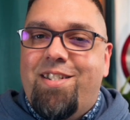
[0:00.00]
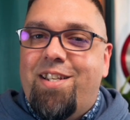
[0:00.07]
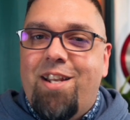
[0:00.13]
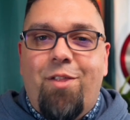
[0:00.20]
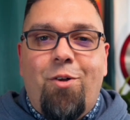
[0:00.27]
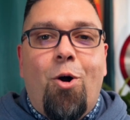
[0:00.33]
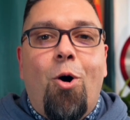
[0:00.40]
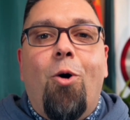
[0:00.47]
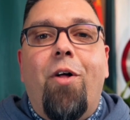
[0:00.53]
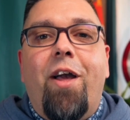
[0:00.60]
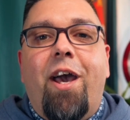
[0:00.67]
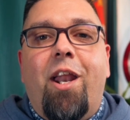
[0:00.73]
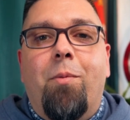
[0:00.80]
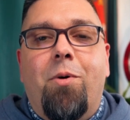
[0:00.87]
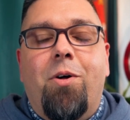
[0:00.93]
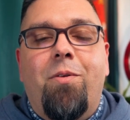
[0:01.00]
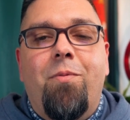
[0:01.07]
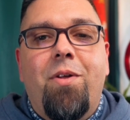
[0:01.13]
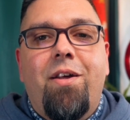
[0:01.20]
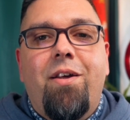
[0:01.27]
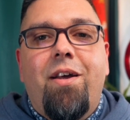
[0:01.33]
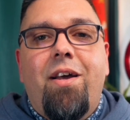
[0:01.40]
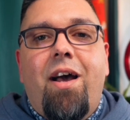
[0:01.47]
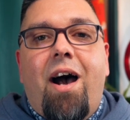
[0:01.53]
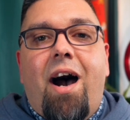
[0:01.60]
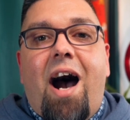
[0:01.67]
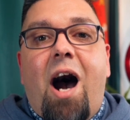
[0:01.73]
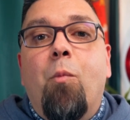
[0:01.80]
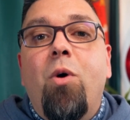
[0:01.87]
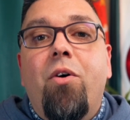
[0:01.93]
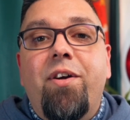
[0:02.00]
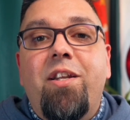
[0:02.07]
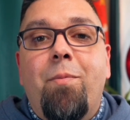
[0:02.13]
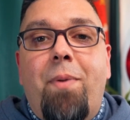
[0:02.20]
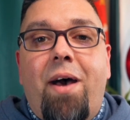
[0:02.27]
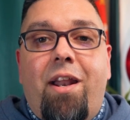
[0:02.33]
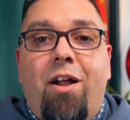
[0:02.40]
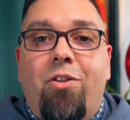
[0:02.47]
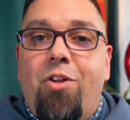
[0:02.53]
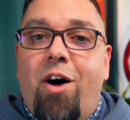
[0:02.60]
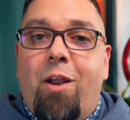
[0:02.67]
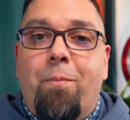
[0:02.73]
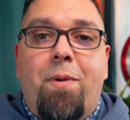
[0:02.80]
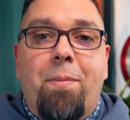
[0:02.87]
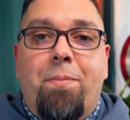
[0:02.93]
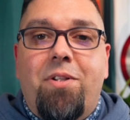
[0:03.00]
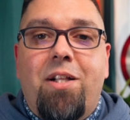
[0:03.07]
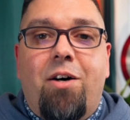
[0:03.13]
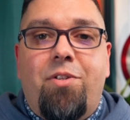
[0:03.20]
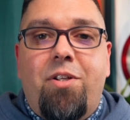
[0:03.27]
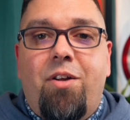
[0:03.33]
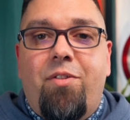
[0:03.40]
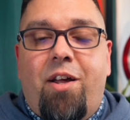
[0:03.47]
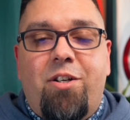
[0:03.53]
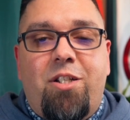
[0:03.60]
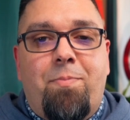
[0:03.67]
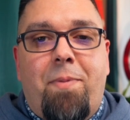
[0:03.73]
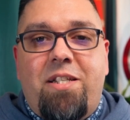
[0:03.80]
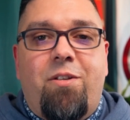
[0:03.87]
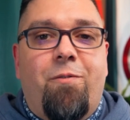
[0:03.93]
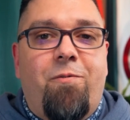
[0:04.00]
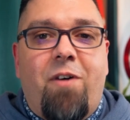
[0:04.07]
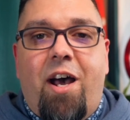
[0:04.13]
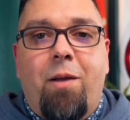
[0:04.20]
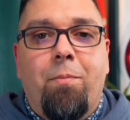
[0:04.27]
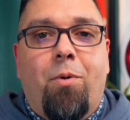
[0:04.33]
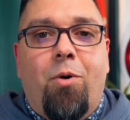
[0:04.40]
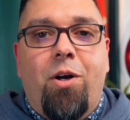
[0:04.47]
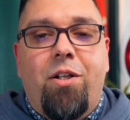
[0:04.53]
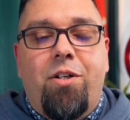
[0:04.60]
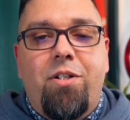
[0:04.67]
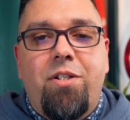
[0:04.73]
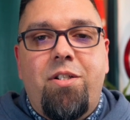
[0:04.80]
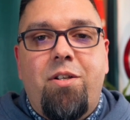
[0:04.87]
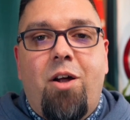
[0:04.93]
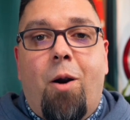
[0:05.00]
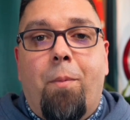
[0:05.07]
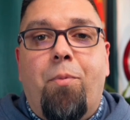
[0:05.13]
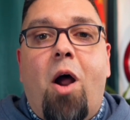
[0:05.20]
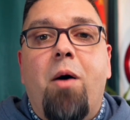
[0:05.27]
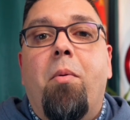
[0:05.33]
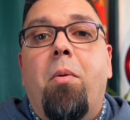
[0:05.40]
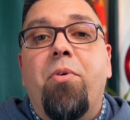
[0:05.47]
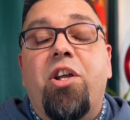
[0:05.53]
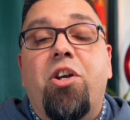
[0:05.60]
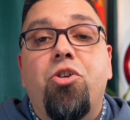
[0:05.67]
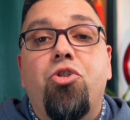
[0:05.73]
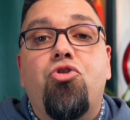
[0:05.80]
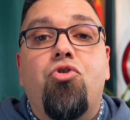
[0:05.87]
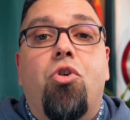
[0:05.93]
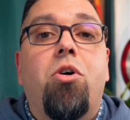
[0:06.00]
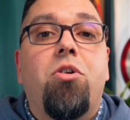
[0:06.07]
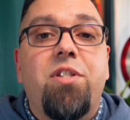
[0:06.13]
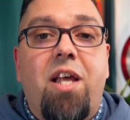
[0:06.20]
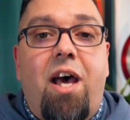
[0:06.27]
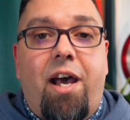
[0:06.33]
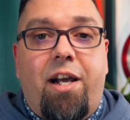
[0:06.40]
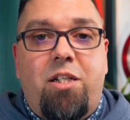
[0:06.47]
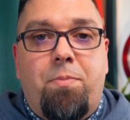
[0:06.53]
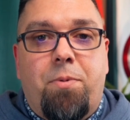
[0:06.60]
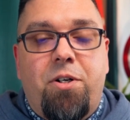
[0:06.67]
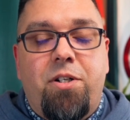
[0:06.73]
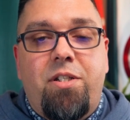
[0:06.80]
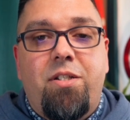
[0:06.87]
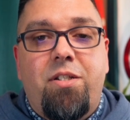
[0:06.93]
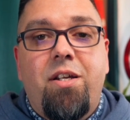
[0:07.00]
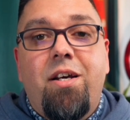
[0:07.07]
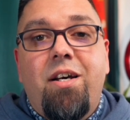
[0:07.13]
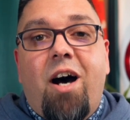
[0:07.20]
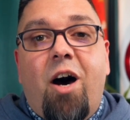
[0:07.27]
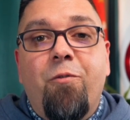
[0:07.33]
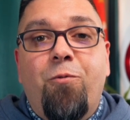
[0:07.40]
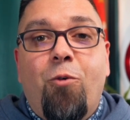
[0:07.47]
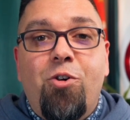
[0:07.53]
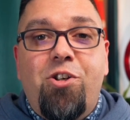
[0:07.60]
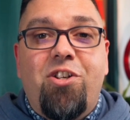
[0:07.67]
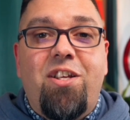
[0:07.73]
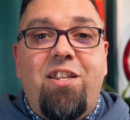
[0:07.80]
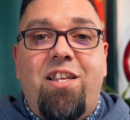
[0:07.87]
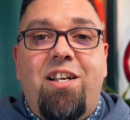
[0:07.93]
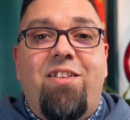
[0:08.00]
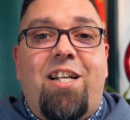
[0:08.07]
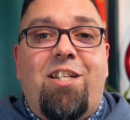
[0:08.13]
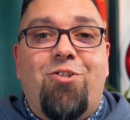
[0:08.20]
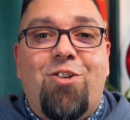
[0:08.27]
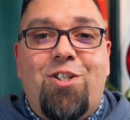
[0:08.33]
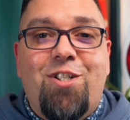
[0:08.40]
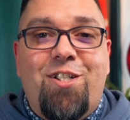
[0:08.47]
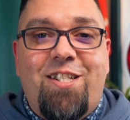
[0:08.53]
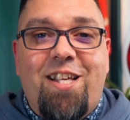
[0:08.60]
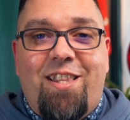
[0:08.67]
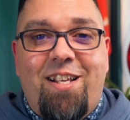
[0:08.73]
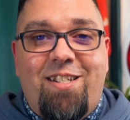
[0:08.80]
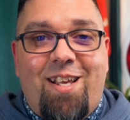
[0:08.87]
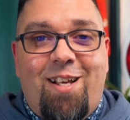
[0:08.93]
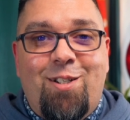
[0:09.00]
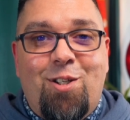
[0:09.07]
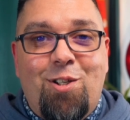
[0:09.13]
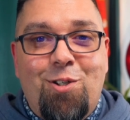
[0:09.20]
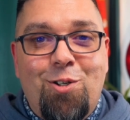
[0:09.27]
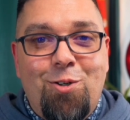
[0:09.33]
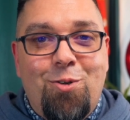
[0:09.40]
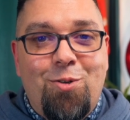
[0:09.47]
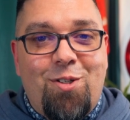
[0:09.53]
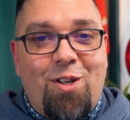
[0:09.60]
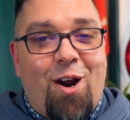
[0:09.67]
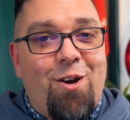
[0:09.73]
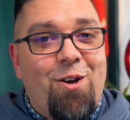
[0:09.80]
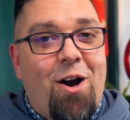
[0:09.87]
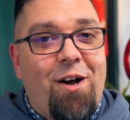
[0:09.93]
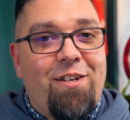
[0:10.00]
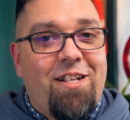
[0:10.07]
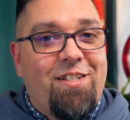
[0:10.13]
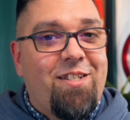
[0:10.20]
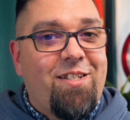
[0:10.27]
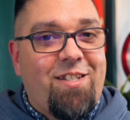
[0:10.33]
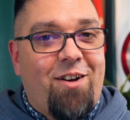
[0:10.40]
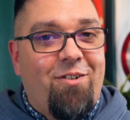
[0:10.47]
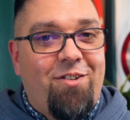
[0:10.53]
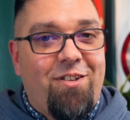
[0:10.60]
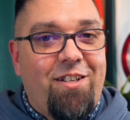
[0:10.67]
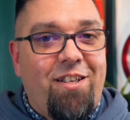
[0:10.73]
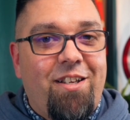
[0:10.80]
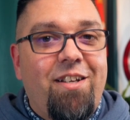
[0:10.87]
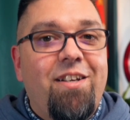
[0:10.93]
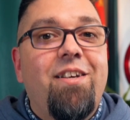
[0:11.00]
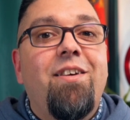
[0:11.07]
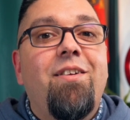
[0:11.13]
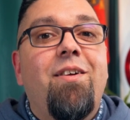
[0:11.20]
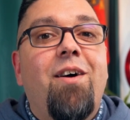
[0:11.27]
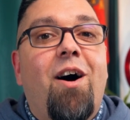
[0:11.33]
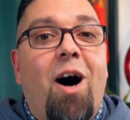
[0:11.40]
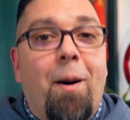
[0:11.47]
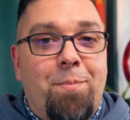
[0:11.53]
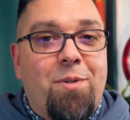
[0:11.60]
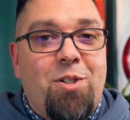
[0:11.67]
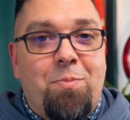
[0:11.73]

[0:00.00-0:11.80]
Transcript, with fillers: is another whole animal. I'm willing to bet a lot of people out there that are specifying boilers are probably controls experts. Unfortunately, the electricians that they tend to use are not necessarily up to